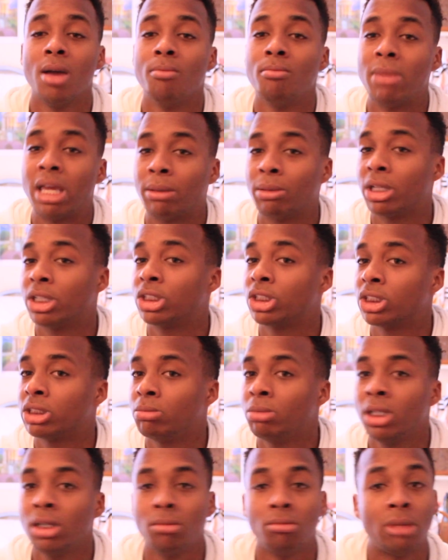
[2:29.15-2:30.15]
Maybe it's just
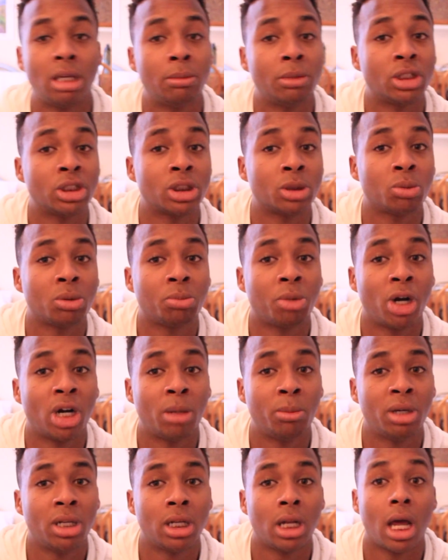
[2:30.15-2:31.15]
me. Maybe it's just what part
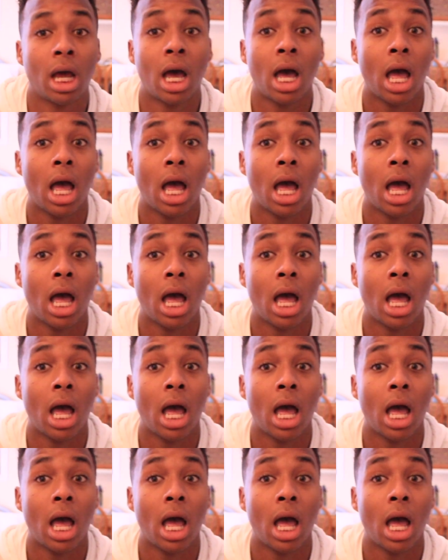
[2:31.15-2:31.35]
I'm in.